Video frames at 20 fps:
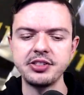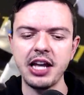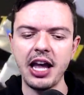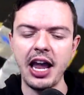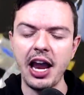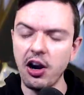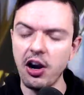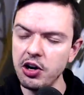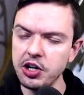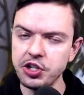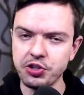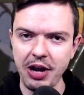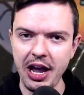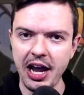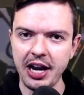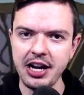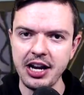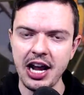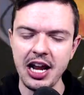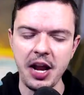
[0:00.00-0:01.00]
an error
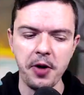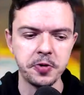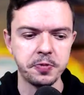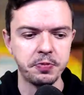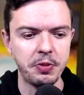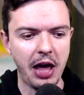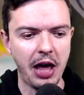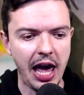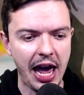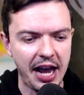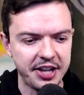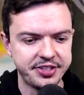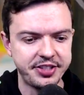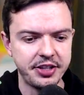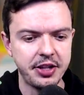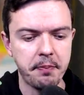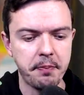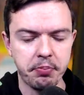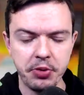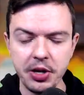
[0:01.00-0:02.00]
Dragonite that was
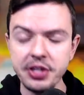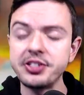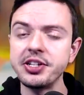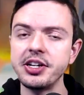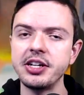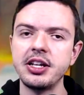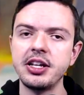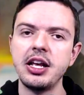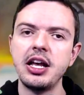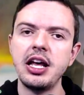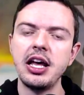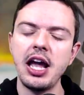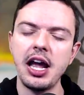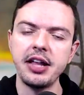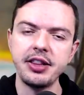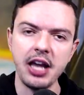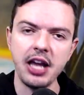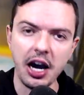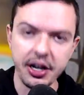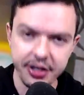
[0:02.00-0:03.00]
accidentally printed in
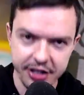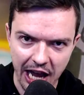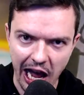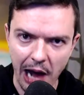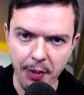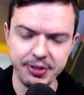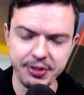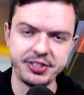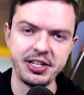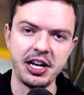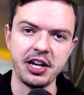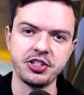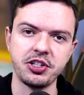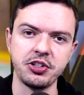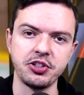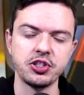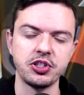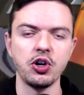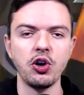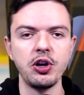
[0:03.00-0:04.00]
the uncommon section.
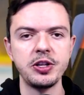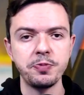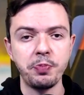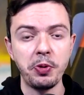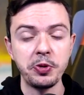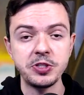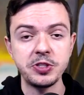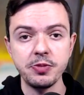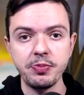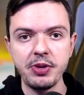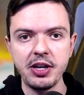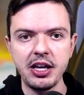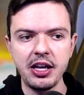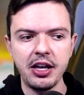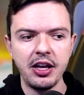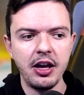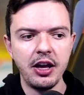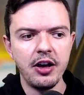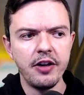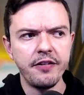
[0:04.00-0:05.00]
So it's supposed to
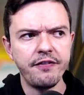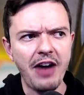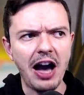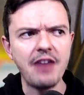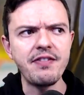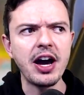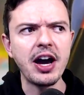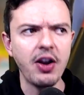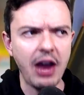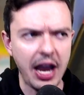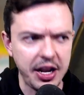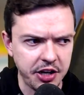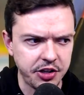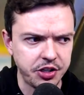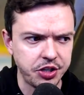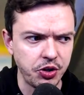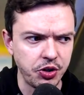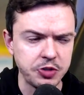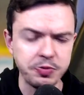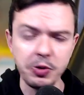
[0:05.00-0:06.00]
be 5 out of
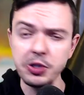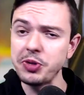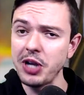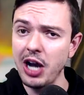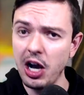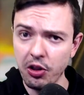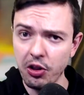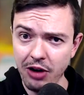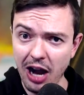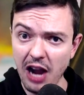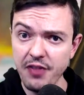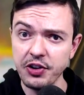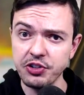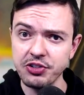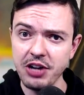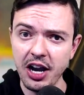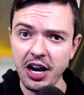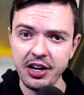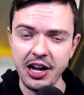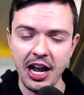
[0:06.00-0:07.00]
82, it's supposed to be holographic
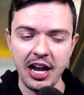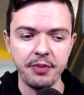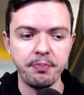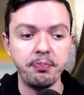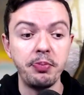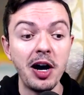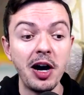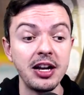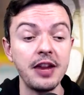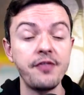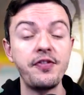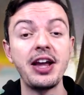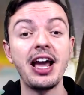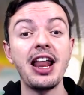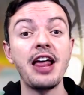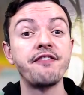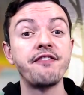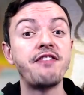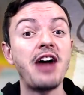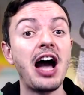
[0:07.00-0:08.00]
Dragonite. But if you get
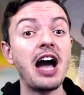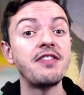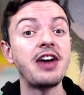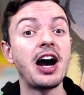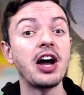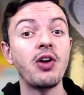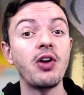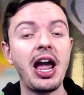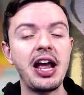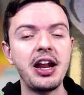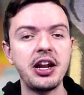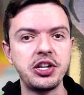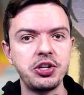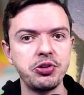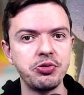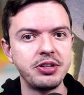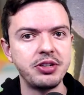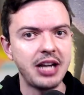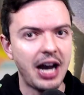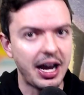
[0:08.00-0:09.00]
a 5 out of 82
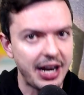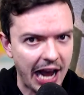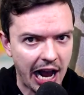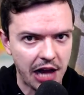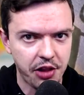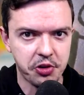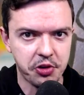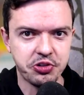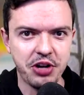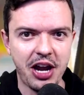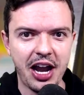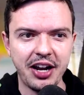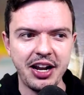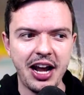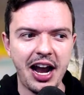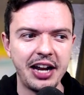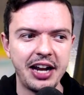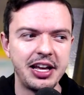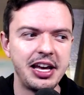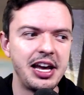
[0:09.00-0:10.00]
non non-hollow
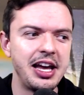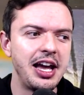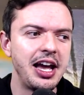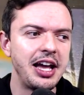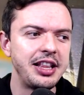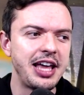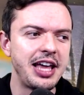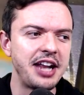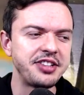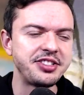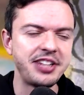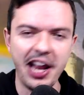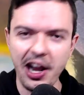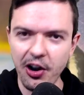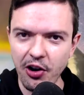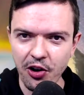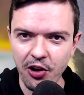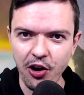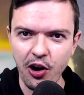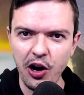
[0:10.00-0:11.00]
Dragonite, that is an
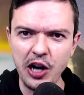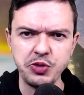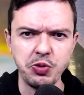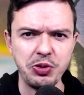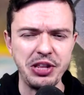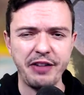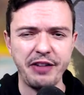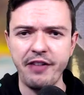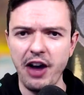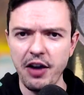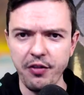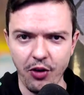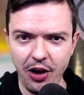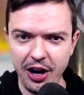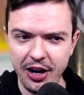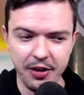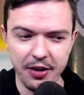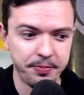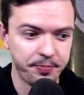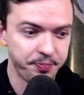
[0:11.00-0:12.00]
error card that's worth like 5
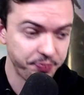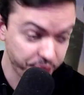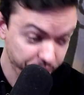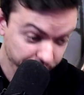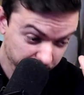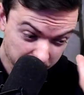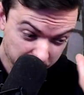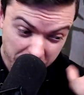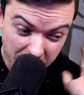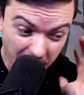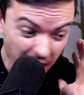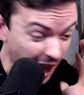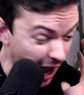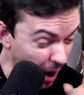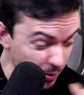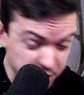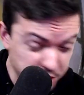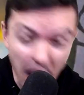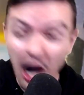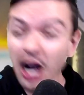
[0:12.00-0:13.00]
grand.
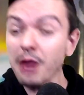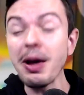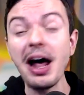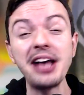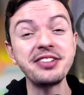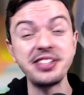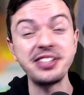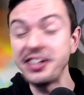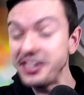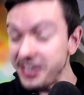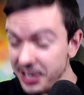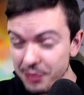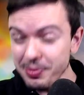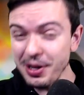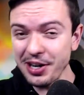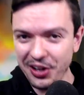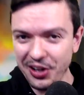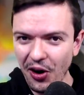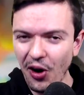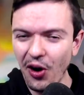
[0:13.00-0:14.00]
I'm talking about as a near
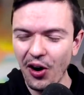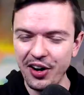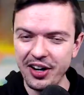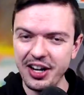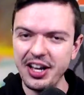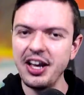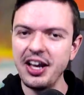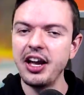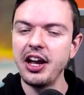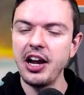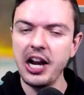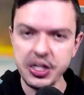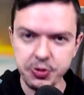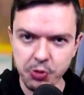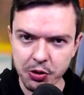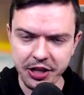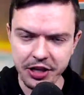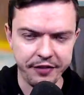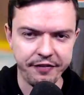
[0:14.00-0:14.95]
mint card. It's worth like